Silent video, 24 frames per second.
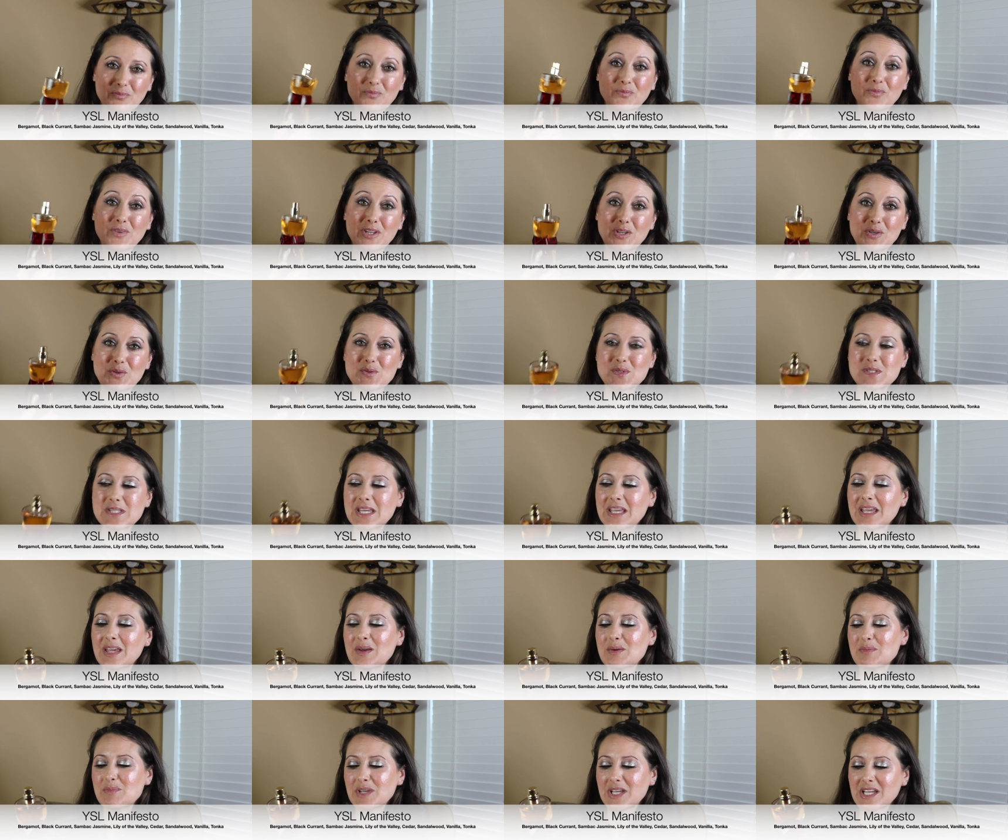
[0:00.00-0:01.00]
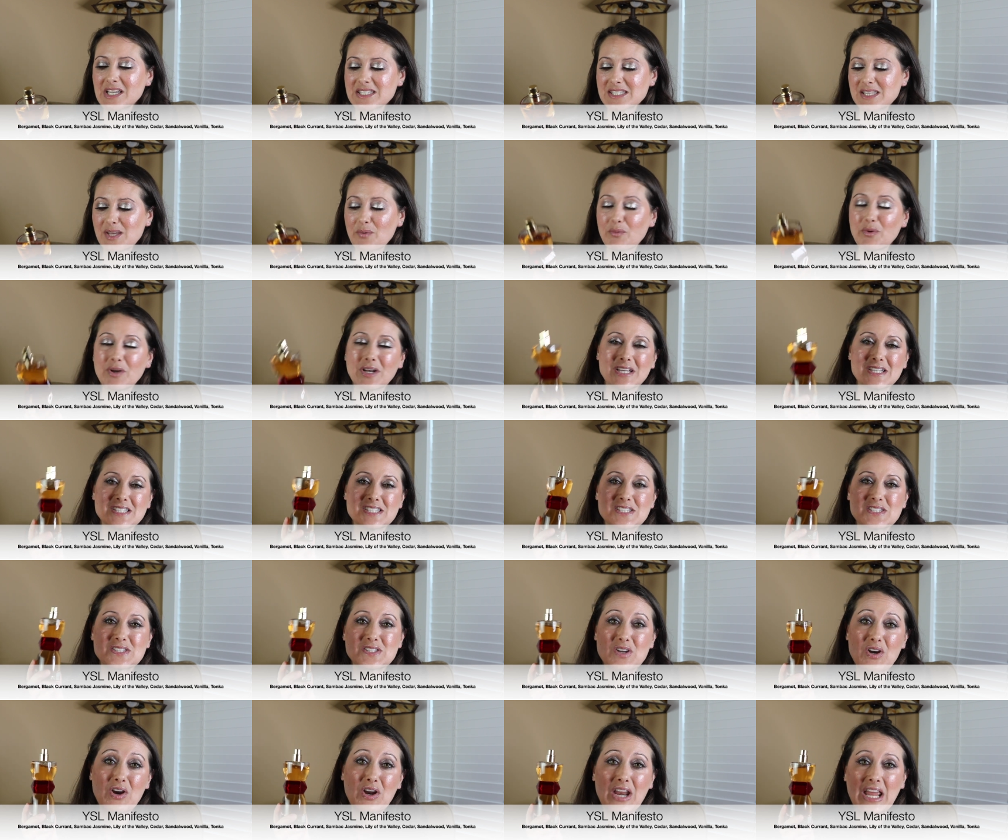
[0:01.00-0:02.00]
using it because I want it to
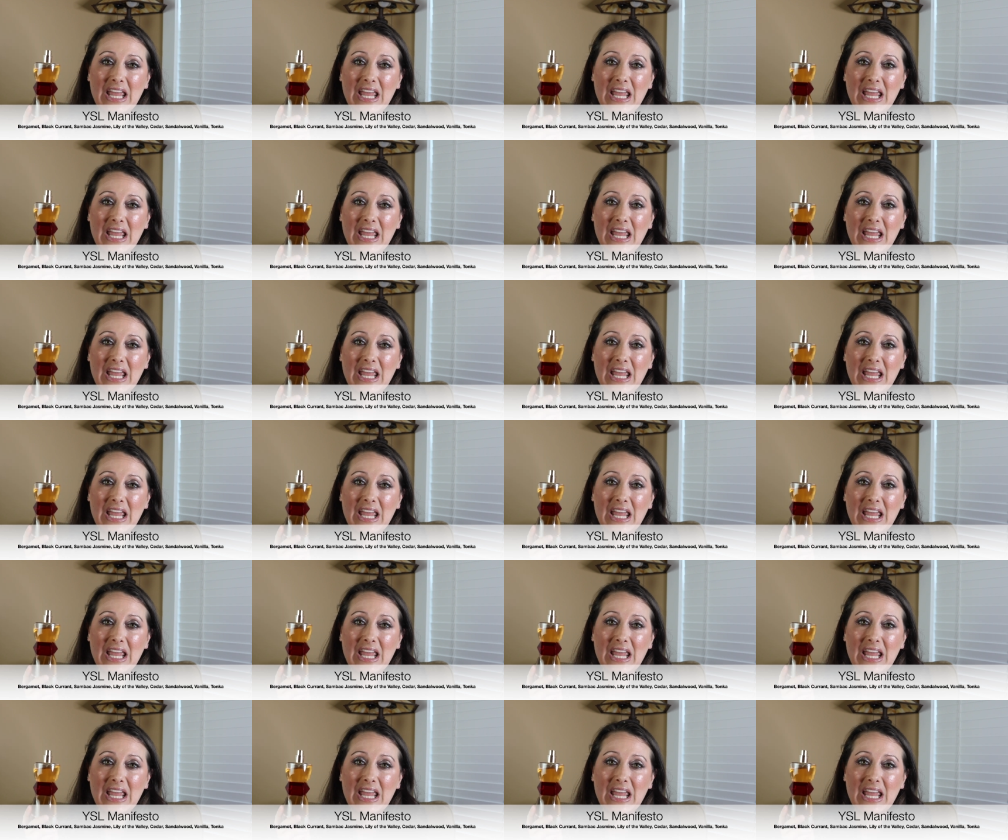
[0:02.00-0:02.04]
start